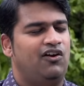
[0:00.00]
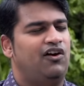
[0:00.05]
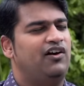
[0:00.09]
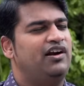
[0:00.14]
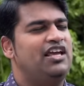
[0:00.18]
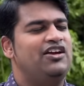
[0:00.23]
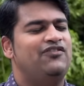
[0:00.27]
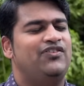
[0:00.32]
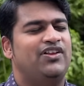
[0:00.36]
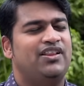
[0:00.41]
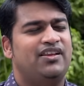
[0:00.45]

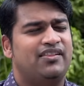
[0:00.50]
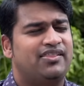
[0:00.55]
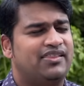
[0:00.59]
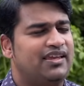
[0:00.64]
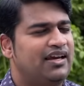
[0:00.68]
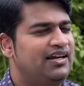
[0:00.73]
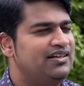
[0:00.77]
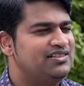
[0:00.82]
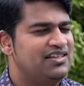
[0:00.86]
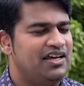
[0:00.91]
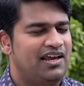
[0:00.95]
Lord, even the
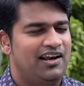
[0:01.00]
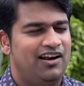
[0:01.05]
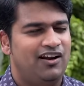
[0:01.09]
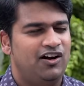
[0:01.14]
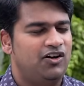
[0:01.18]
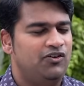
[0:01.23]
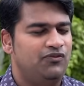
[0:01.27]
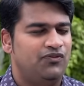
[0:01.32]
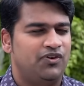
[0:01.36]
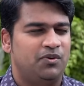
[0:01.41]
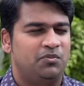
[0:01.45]
things I
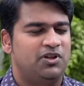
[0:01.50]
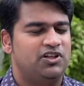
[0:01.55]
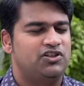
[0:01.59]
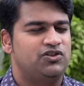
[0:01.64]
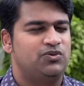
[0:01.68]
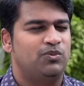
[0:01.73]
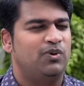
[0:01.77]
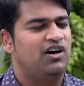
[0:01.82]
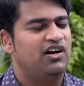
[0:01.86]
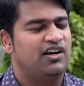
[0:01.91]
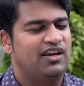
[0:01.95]
learned from
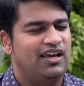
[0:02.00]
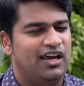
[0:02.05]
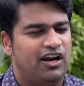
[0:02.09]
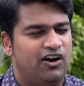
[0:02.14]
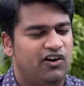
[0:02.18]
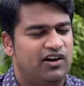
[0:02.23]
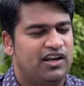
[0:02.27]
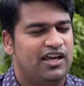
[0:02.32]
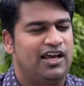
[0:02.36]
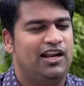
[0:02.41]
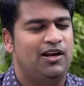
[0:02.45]
this world
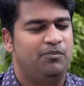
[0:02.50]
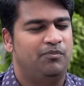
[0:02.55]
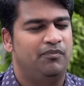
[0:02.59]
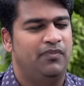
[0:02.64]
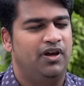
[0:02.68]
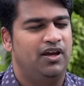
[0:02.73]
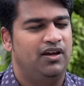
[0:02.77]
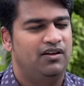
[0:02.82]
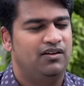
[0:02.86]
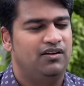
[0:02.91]
cannot help me.